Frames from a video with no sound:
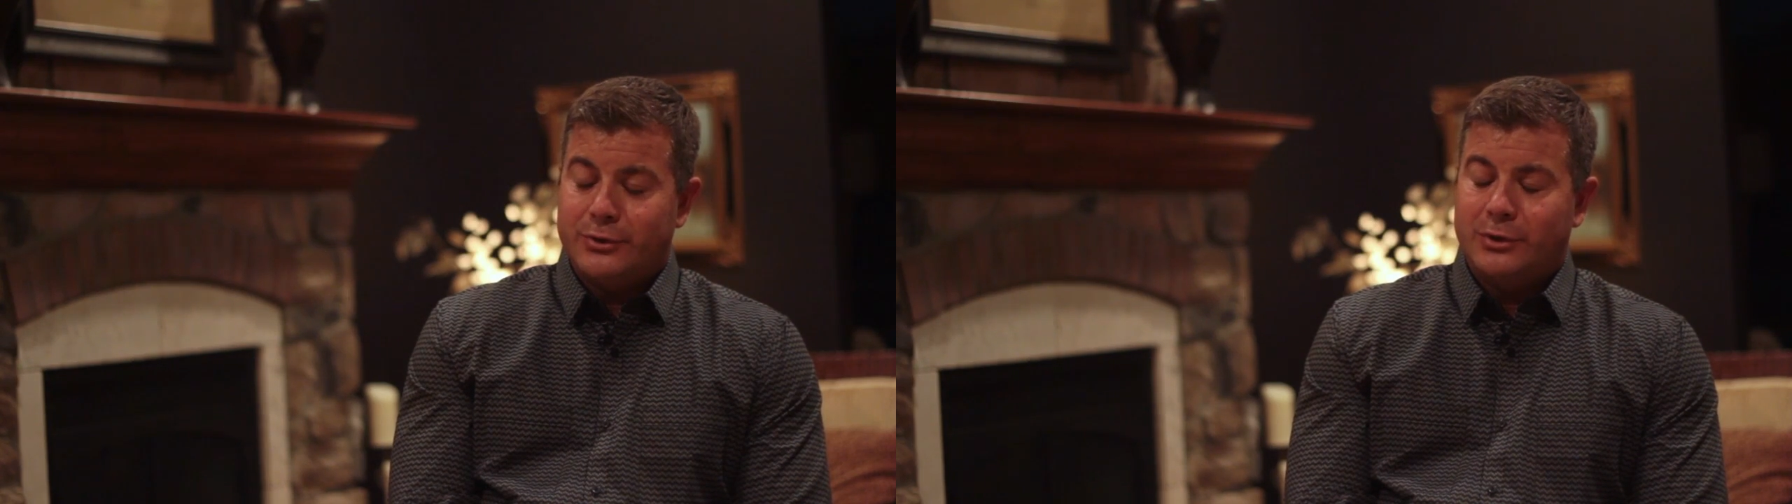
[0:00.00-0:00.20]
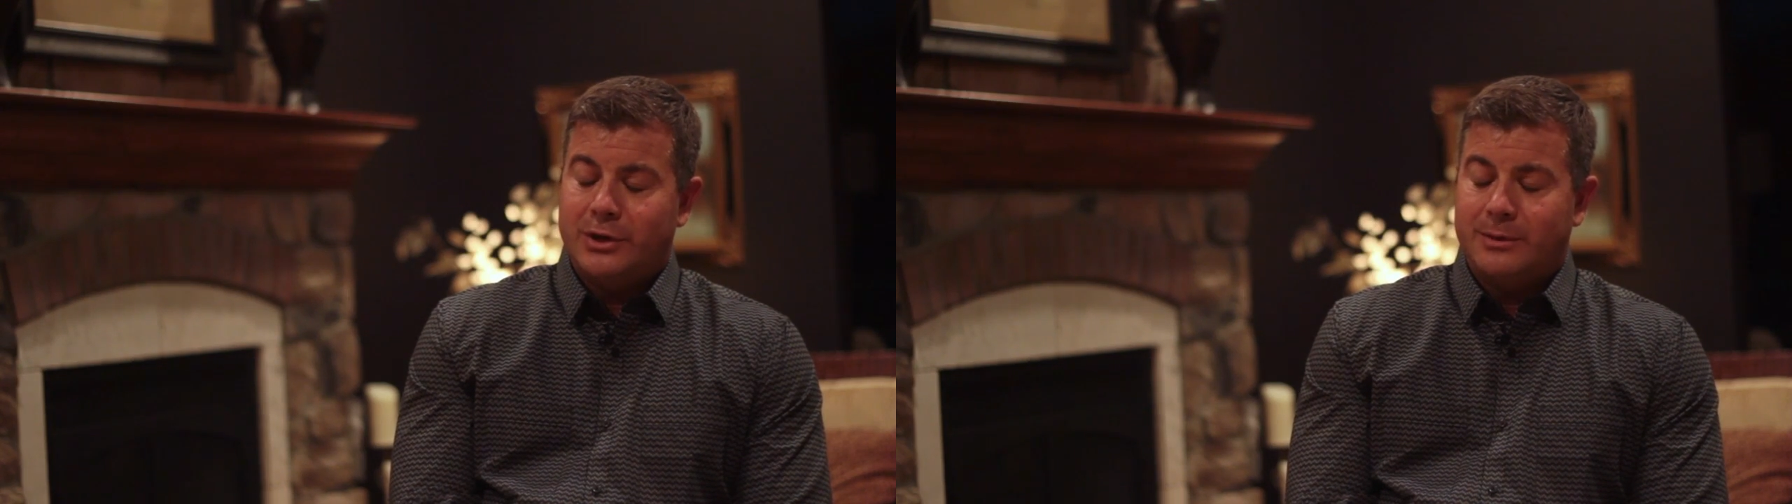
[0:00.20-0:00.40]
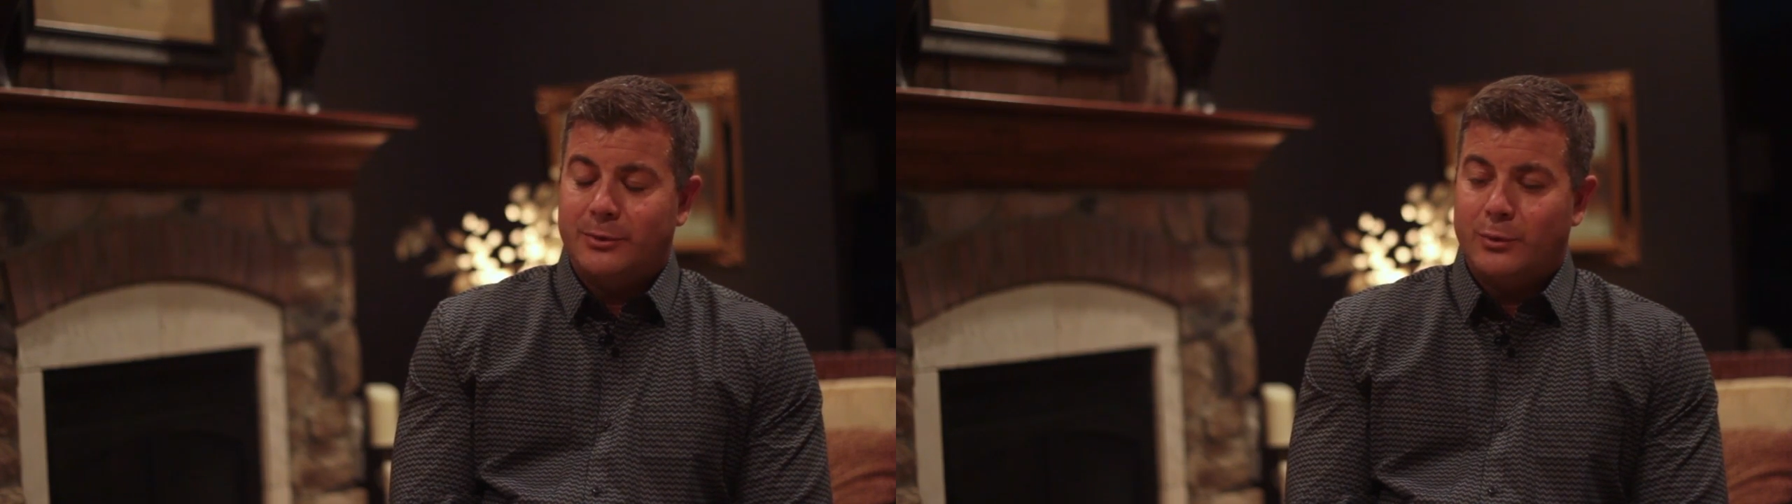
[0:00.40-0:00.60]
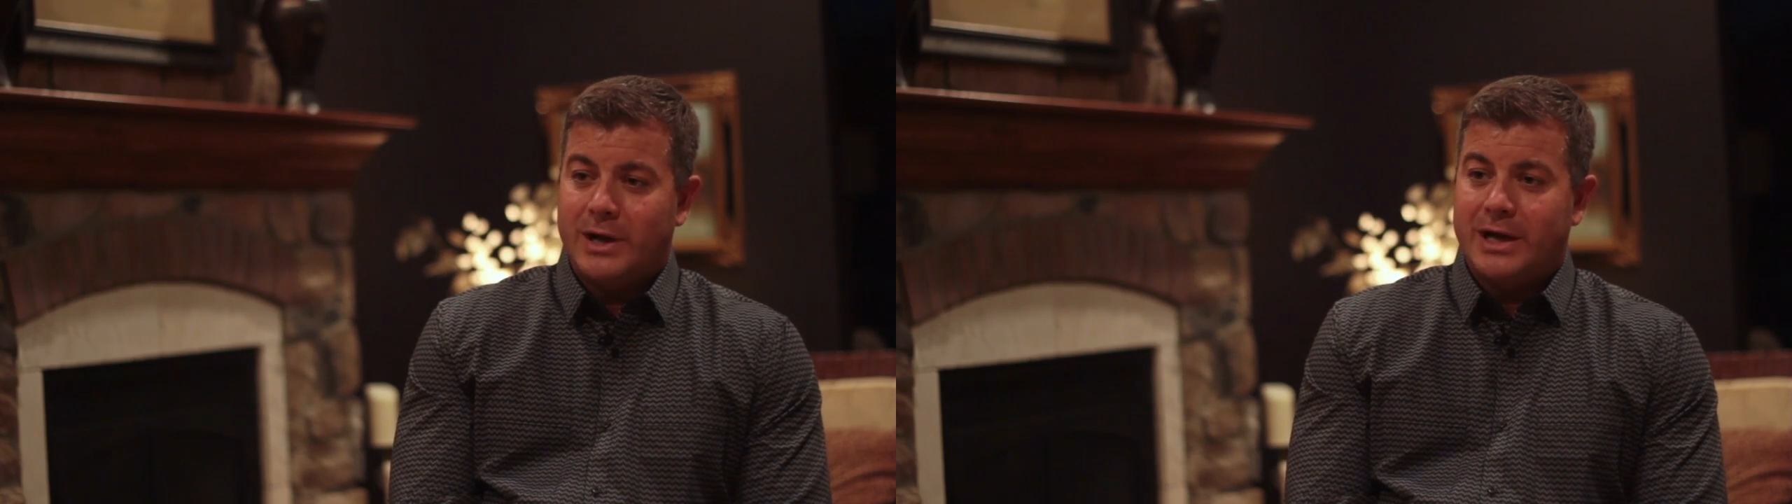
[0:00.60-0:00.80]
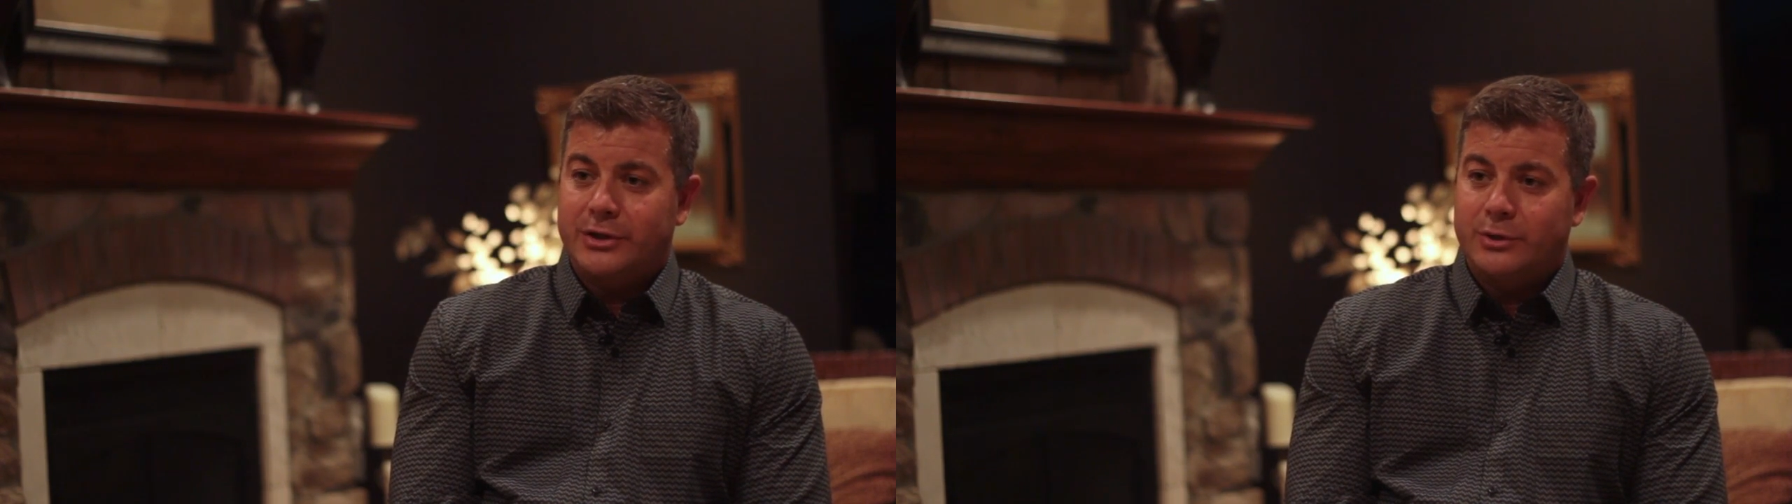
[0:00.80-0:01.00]
you come
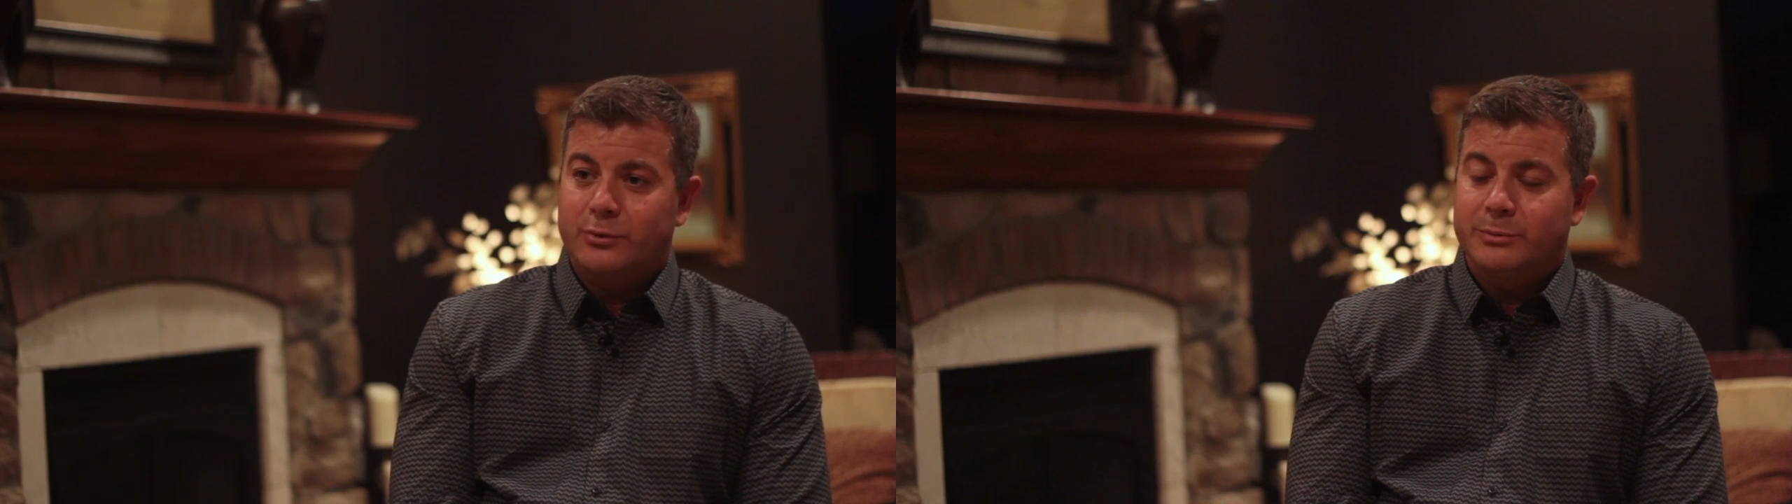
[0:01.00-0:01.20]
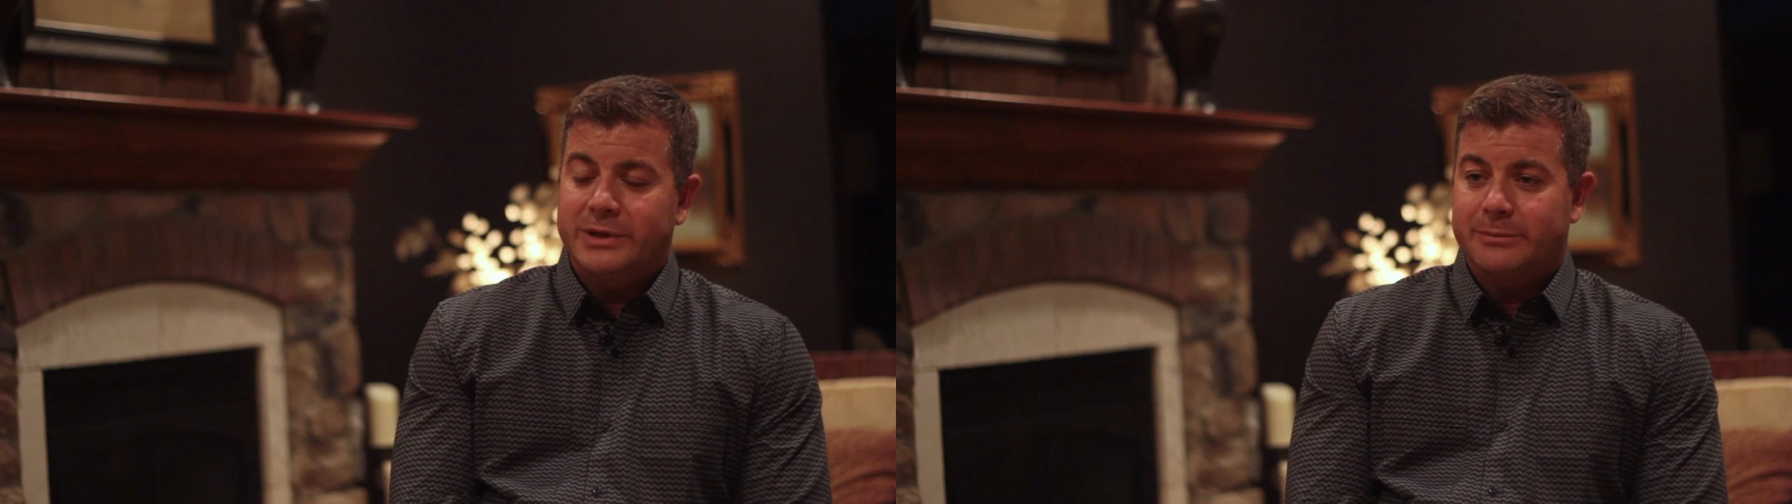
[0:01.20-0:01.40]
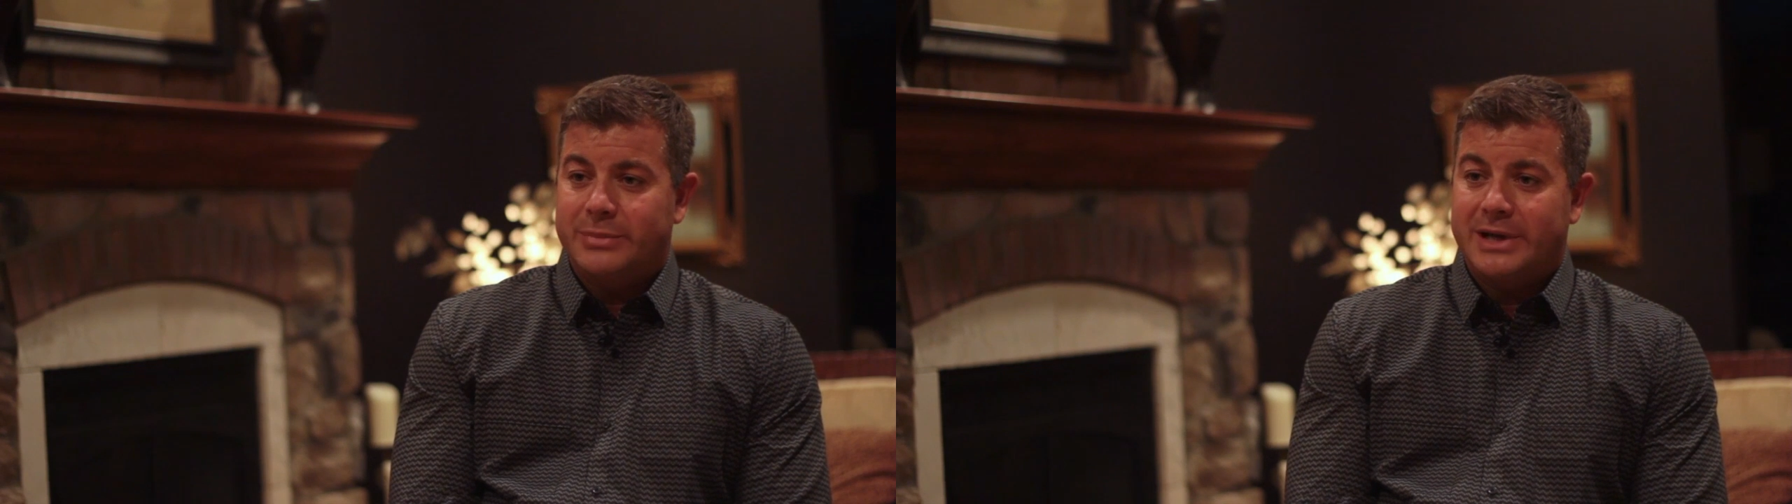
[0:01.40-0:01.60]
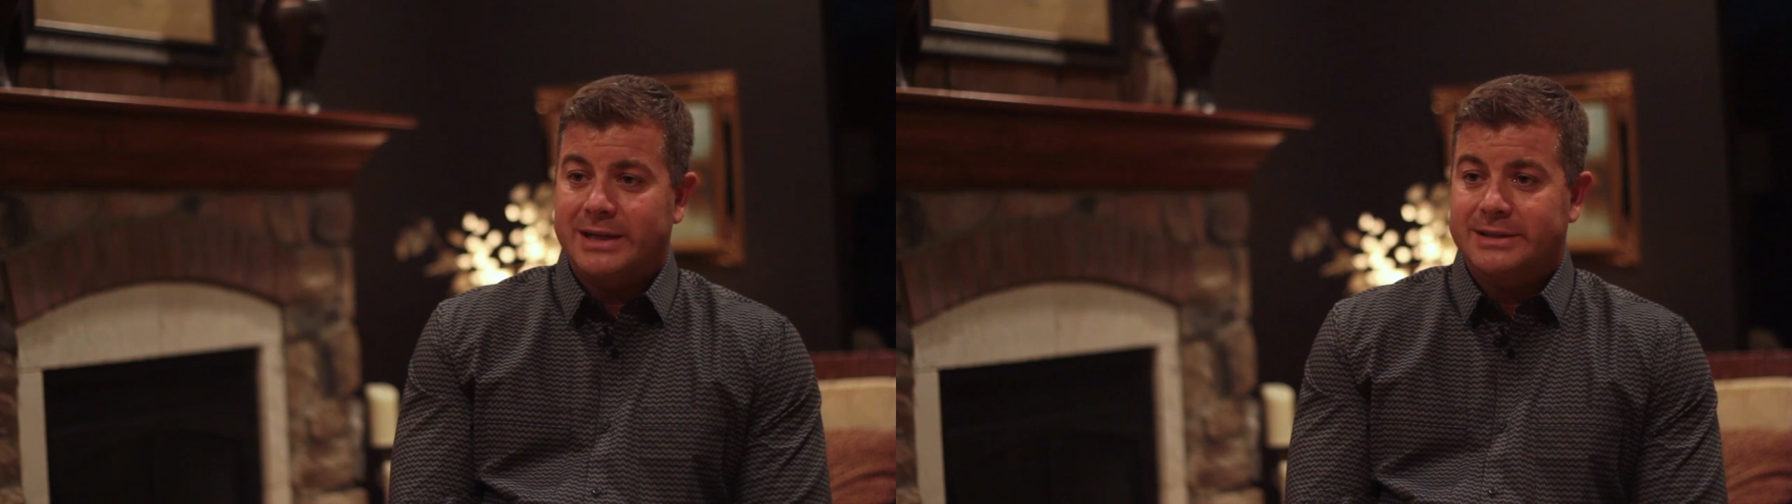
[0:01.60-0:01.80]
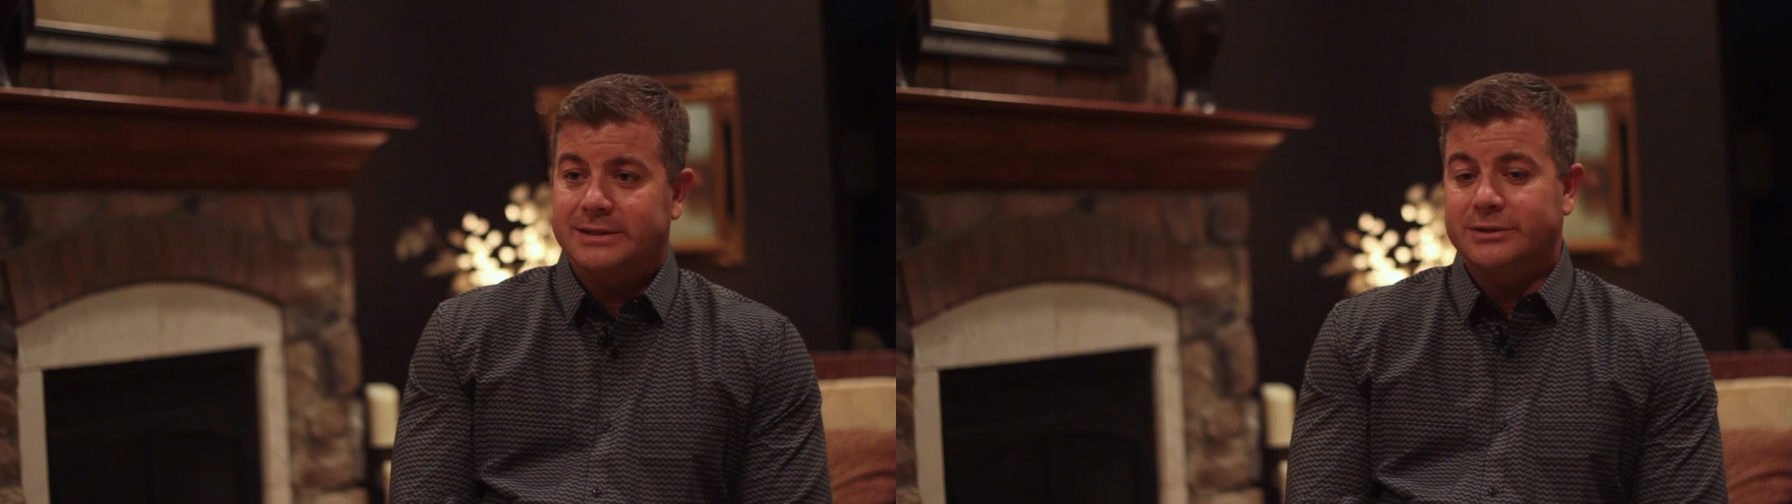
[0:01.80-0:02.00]
away, you will be
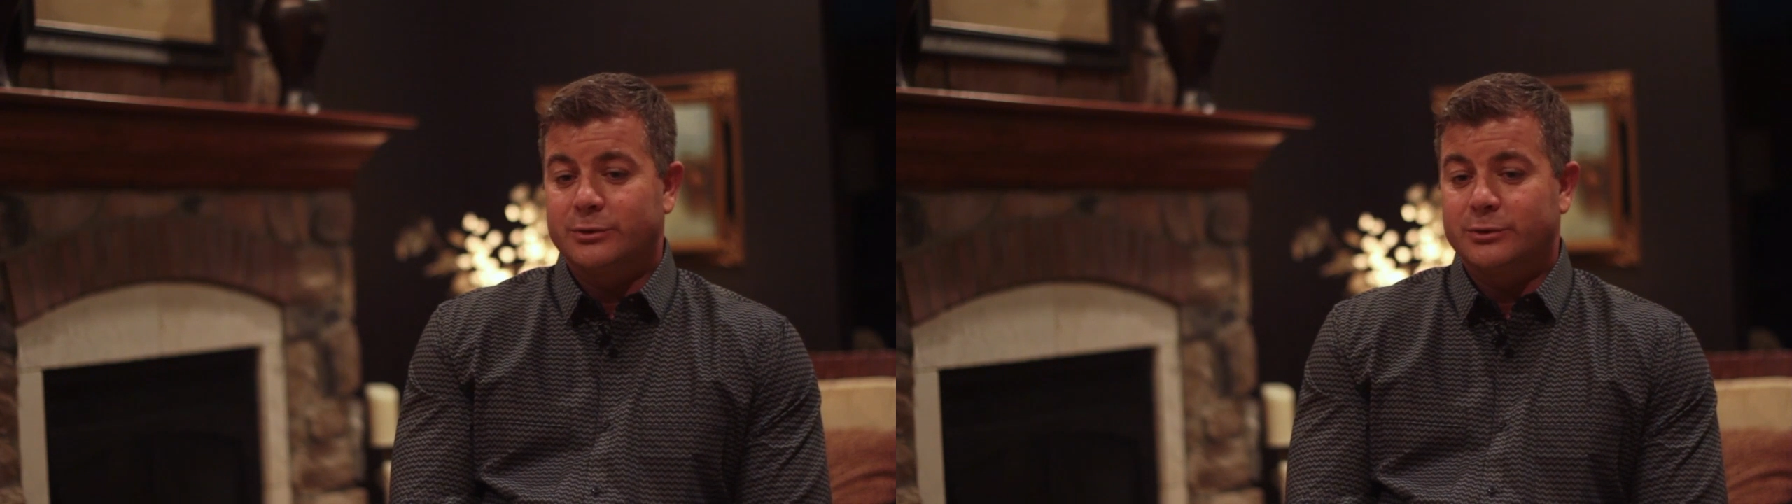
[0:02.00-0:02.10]
impacted,